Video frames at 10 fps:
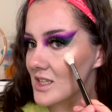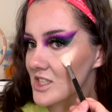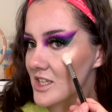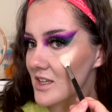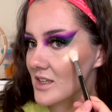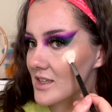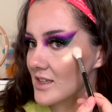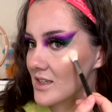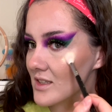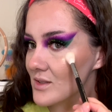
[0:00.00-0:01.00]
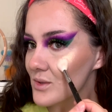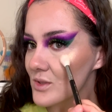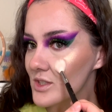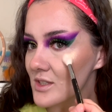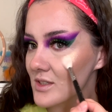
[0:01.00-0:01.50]
She is
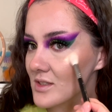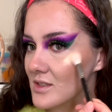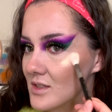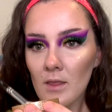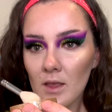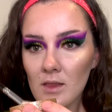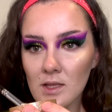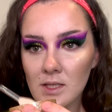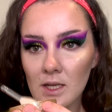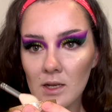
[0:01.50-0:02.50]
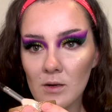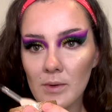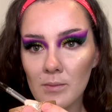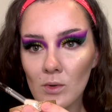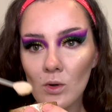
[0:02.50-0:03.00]
gorgeous. And then take a little
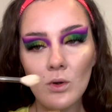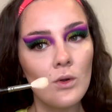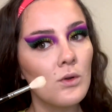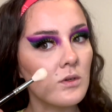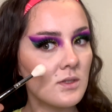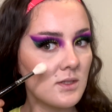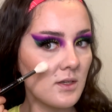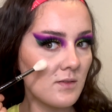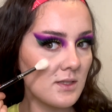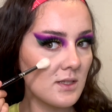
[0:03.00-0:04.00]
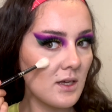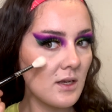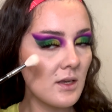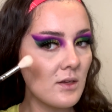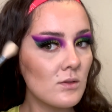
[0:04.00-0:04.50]
bit more on the other
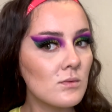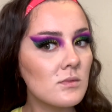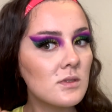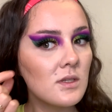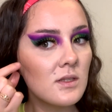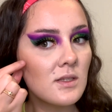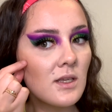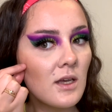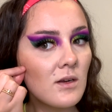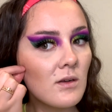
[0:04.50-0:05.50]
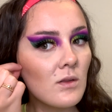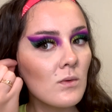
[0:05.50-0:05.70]
side. Oh, let's get this hair out of the